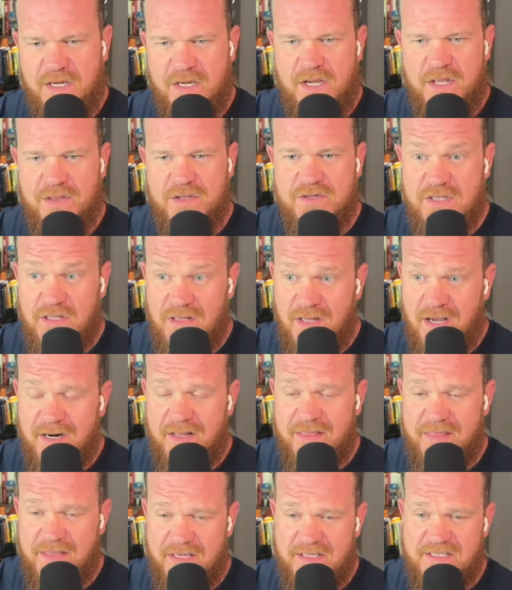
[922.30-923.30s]
There's a lot
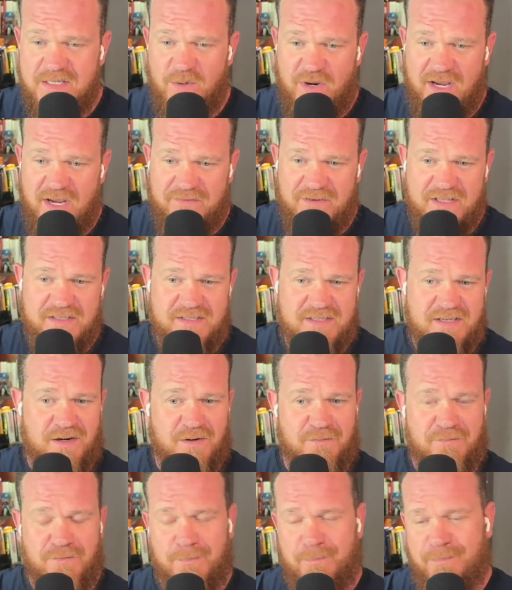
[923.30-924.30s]
of things that we have to consider,
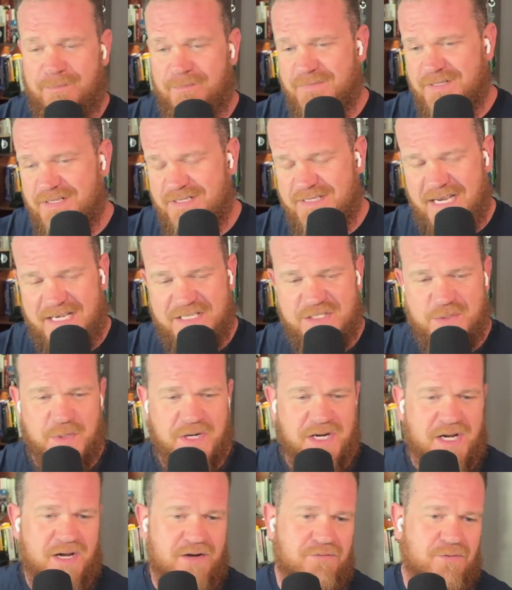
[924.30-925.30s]
from disaster
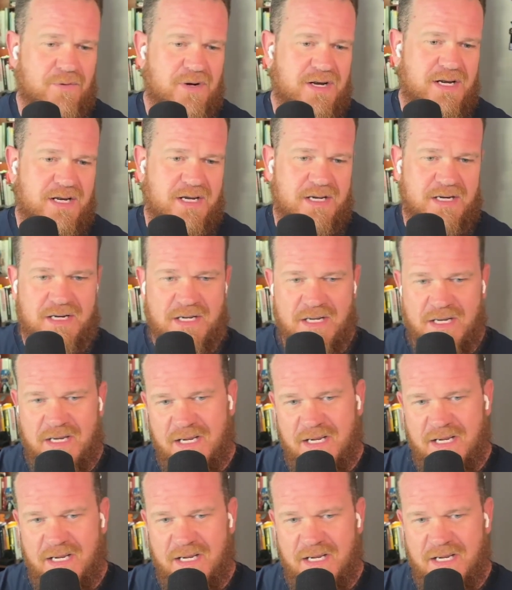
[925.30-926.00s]
recovery and